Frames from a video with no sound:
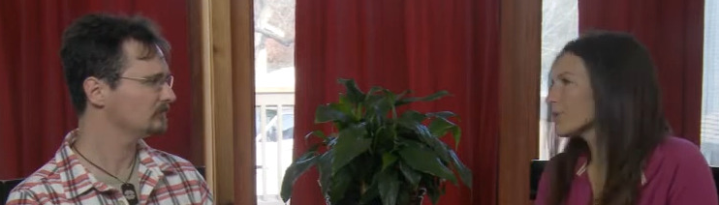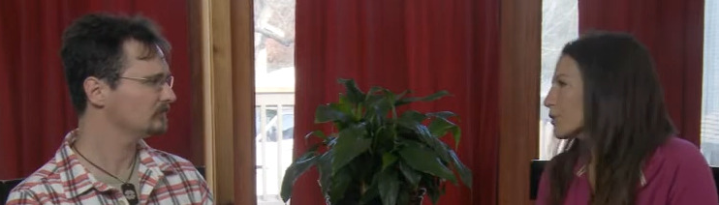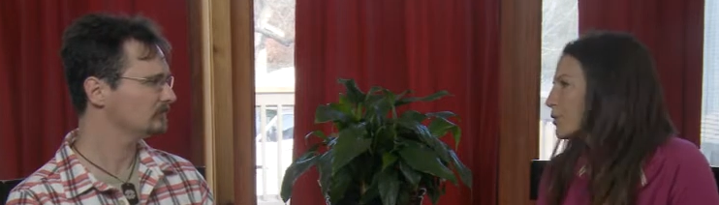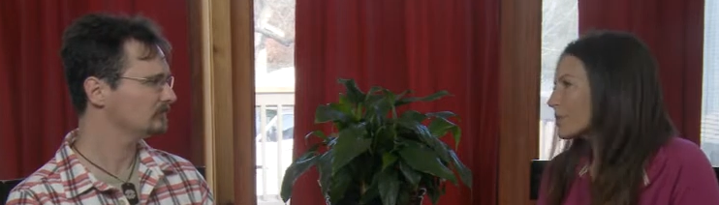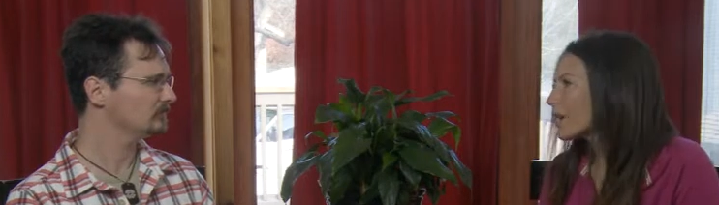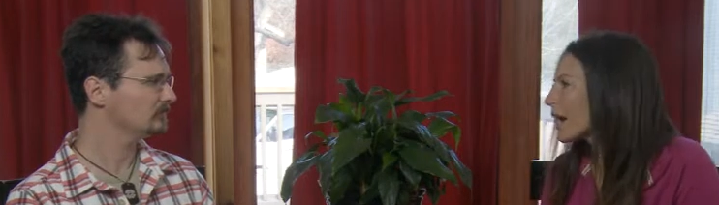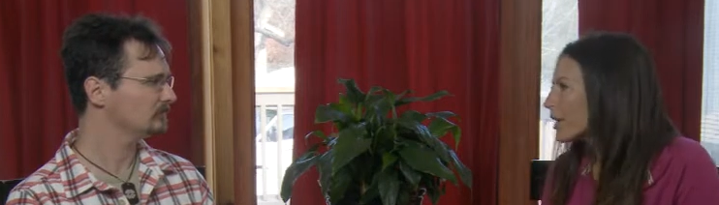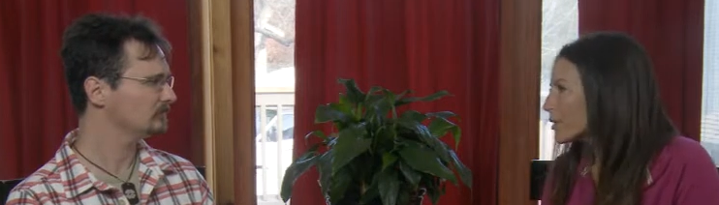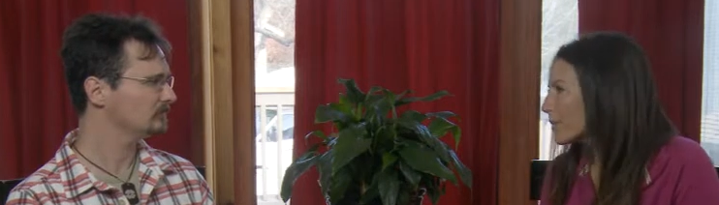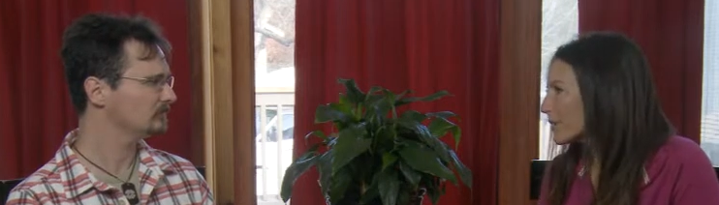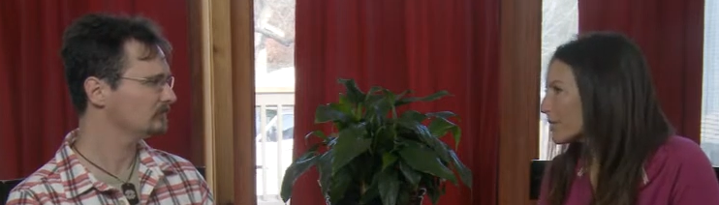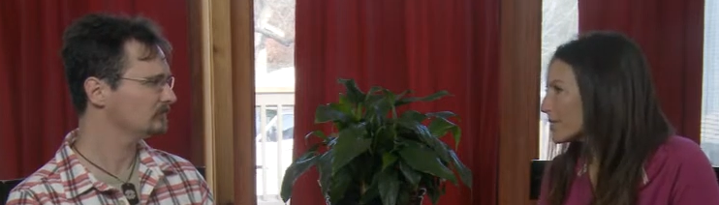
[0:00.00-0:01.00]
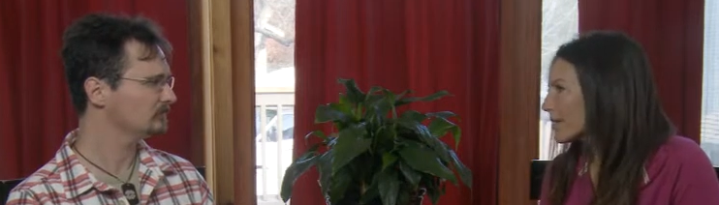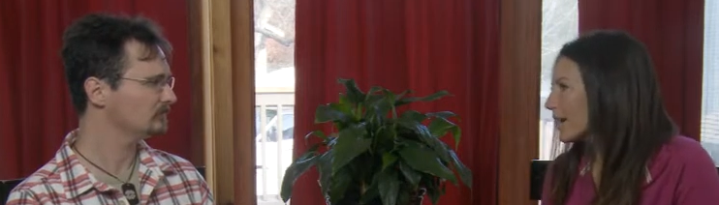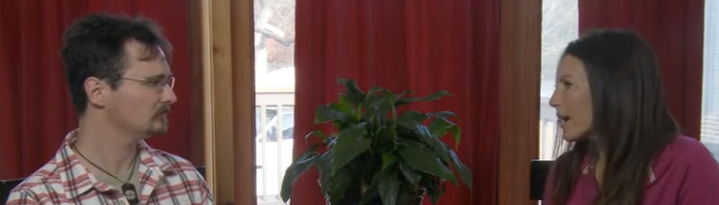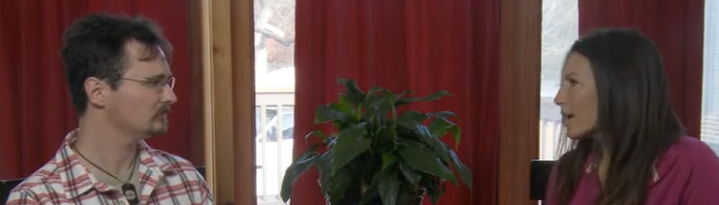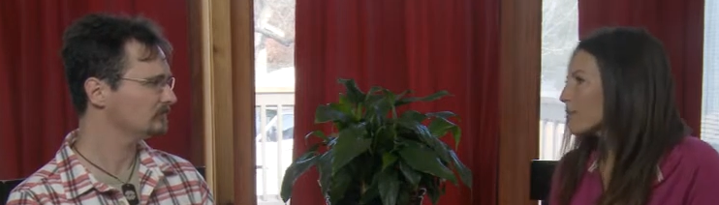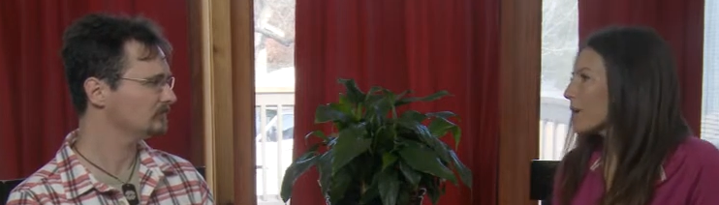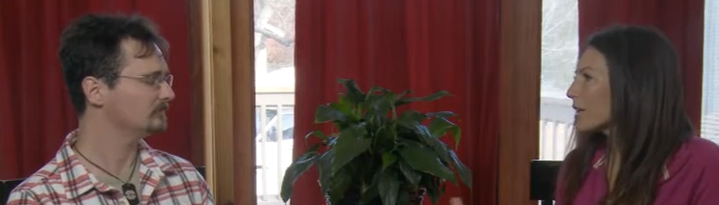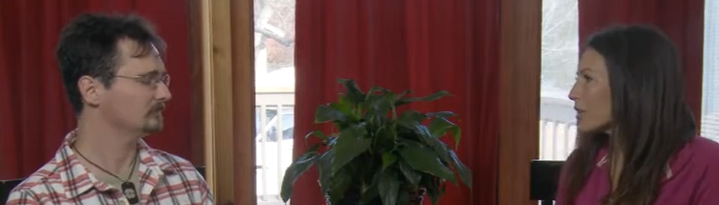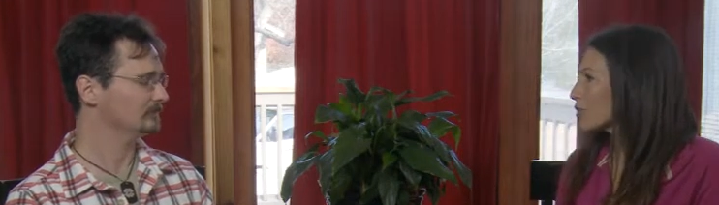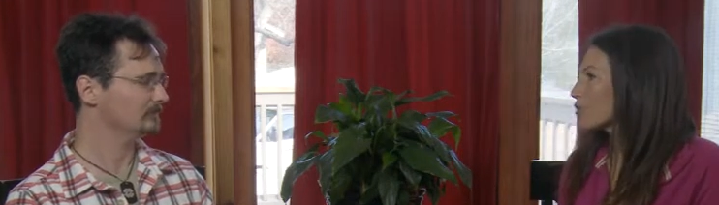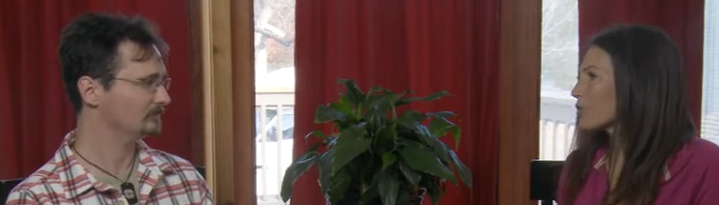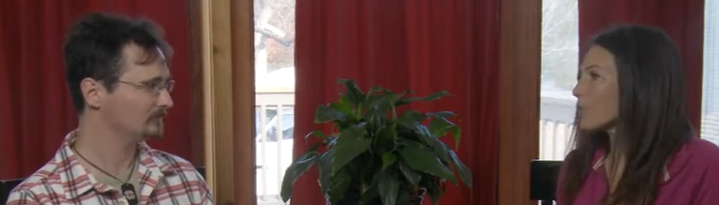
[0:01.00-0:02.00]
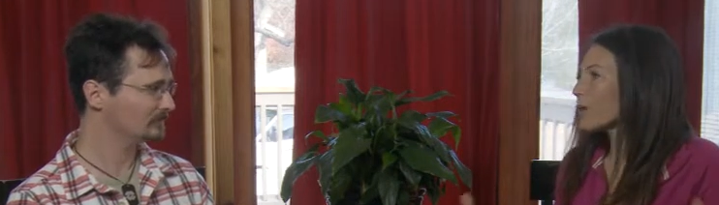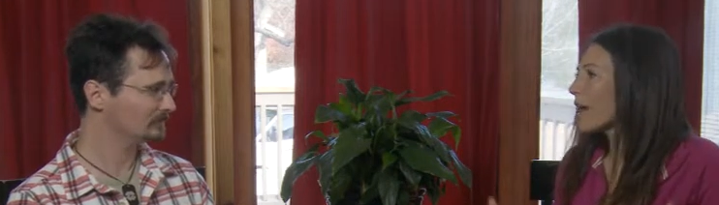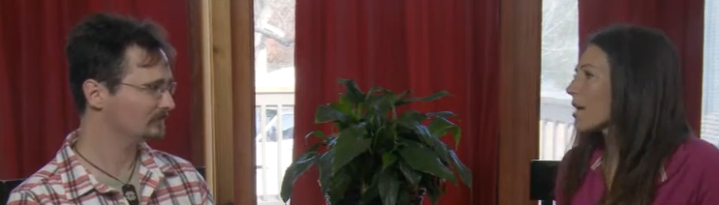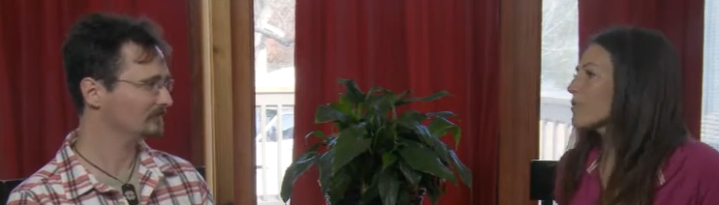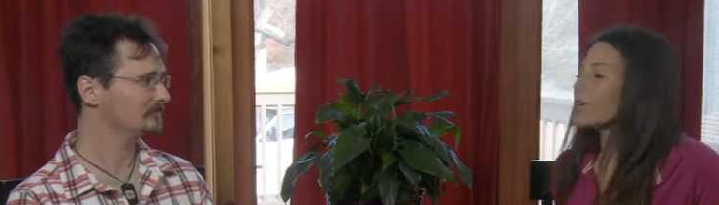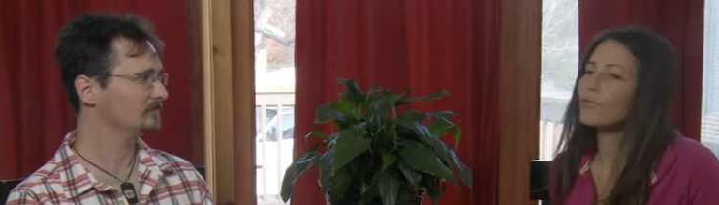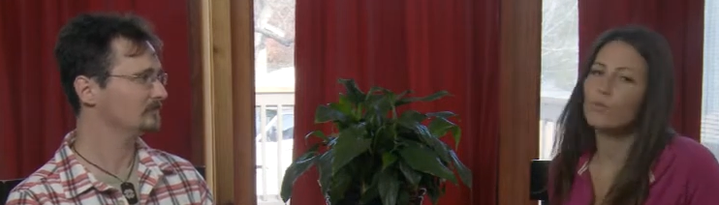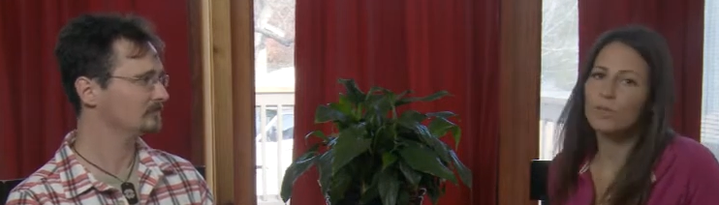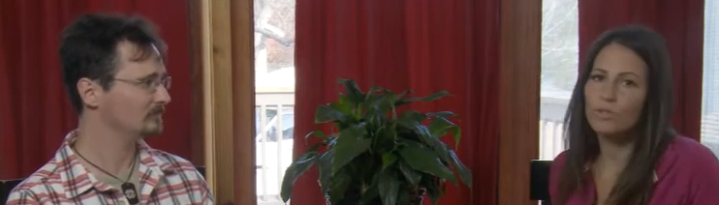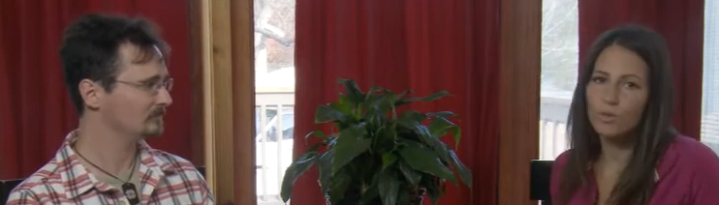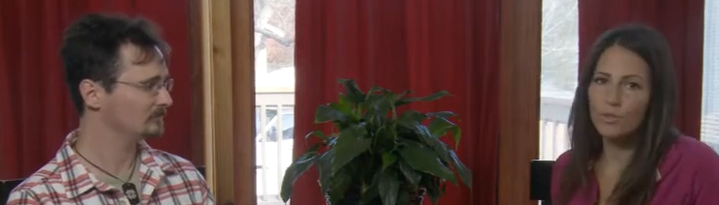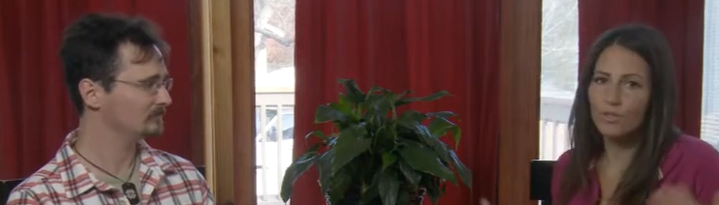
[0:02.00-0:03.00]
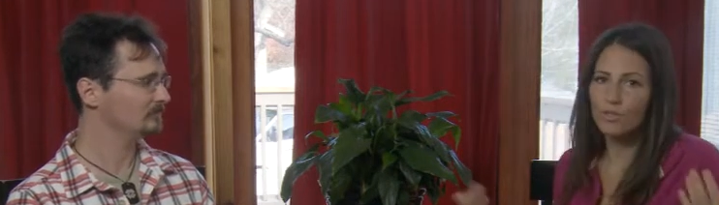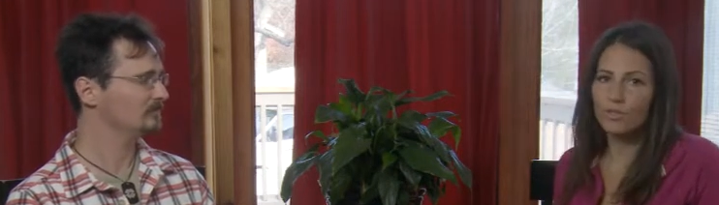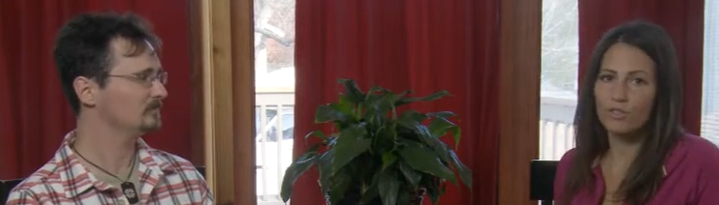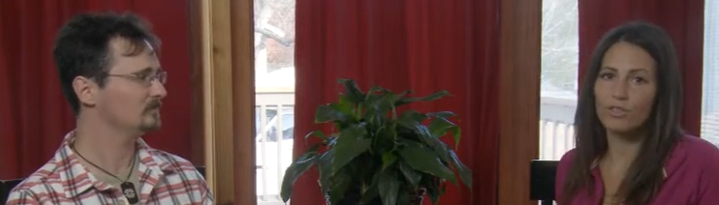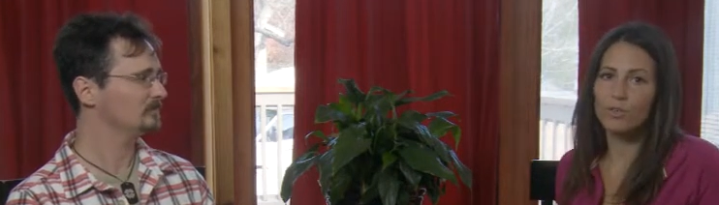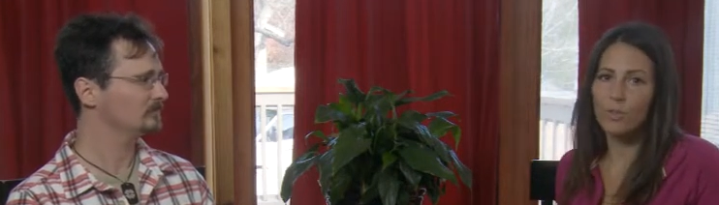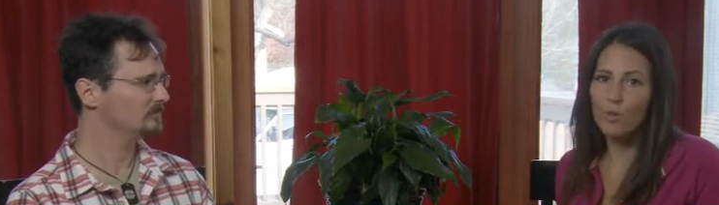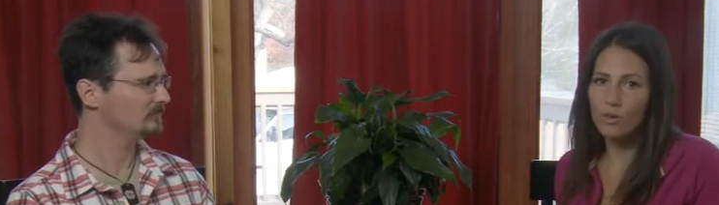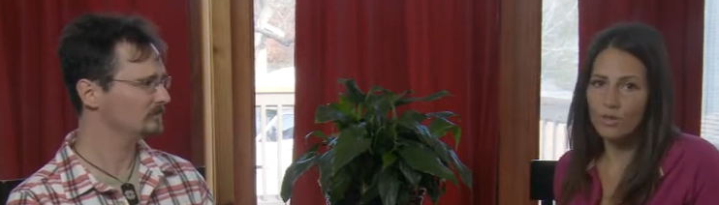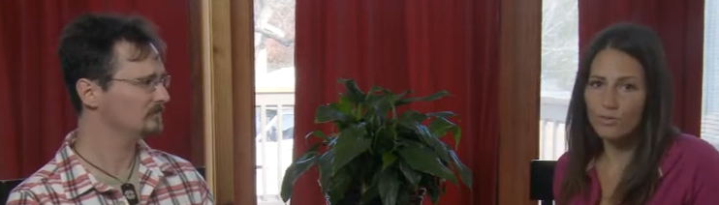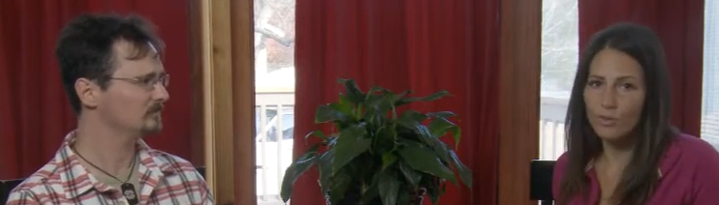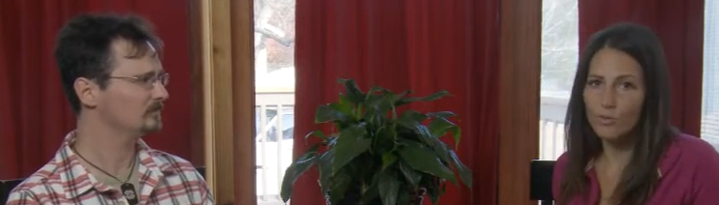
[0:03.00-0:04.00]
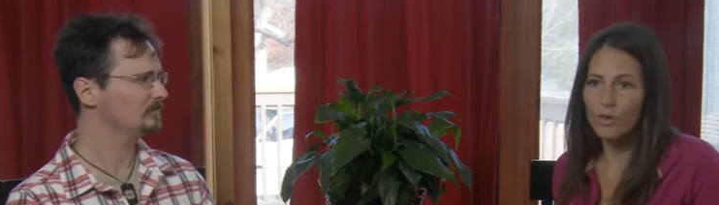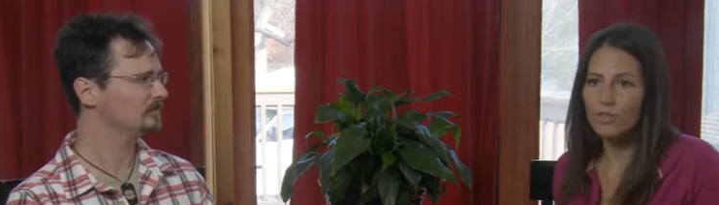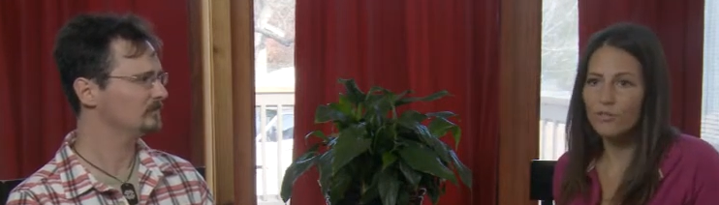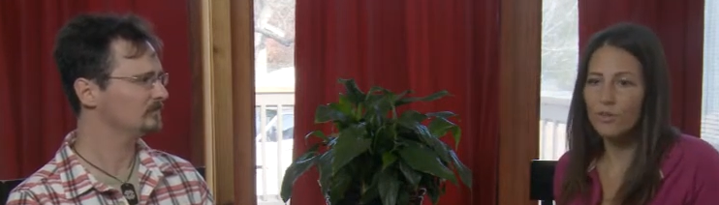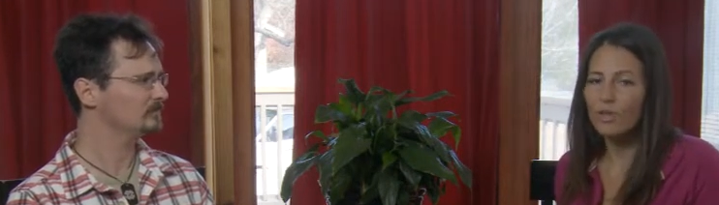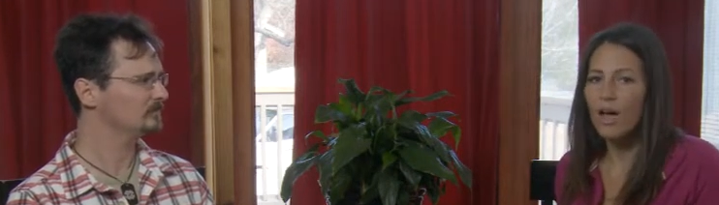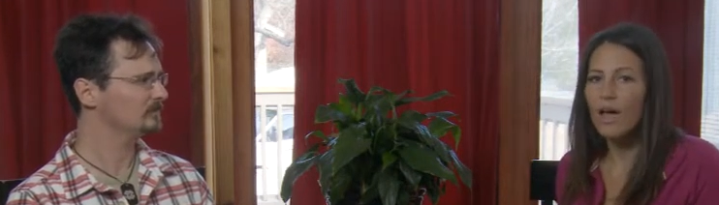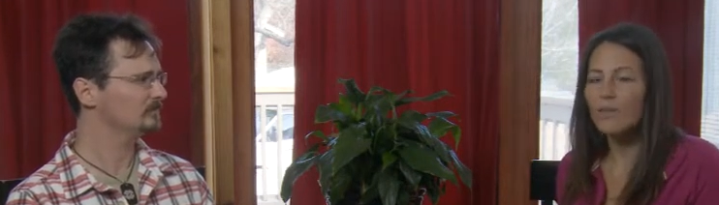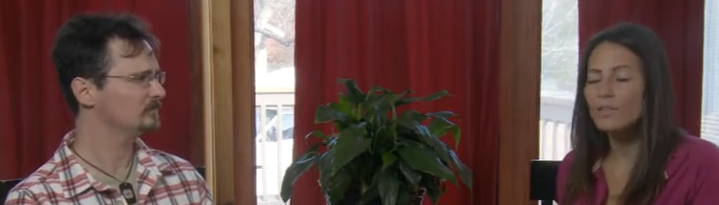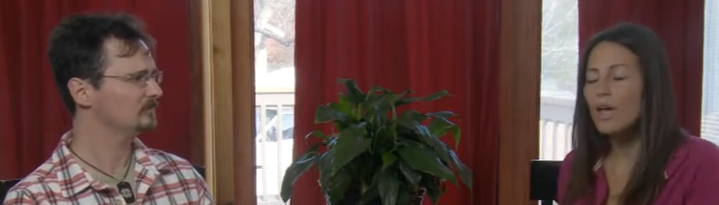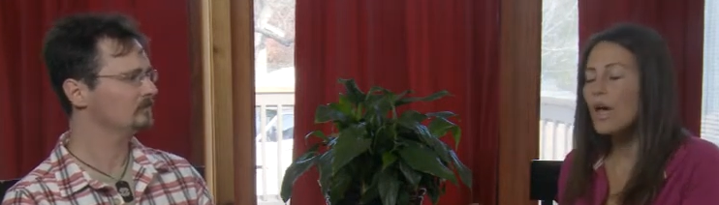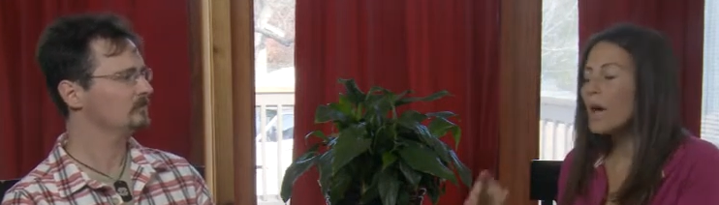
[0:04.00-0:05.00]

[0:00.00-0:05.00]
Speaker 1: for retirement and making sure that we have enough resources to support us for the rest of our lives.